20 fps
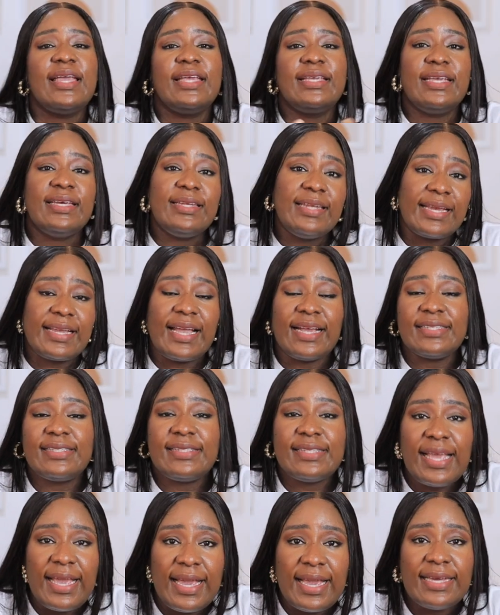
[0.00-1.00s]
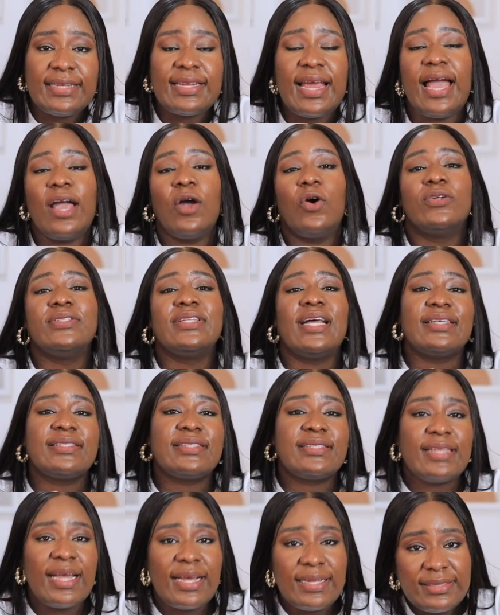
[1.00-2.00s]
Again, like I said, I
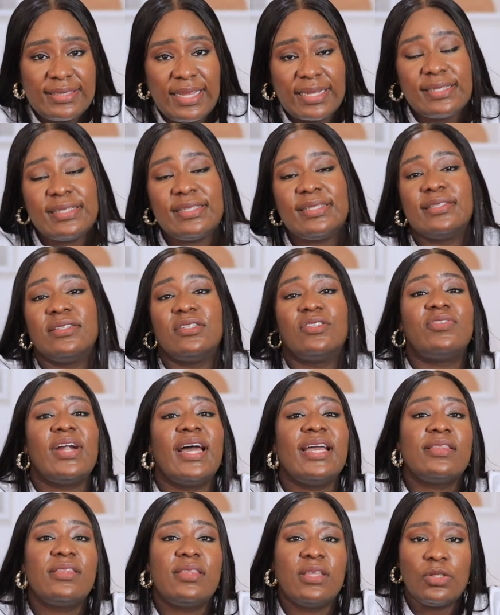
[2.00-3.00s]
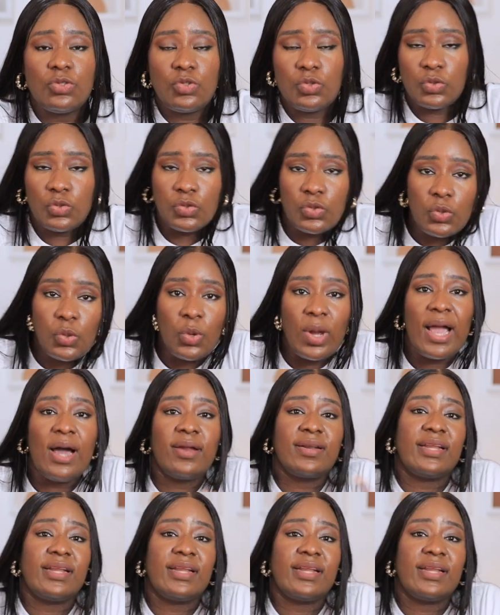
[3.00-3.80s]
understand that this is the right thing to do. I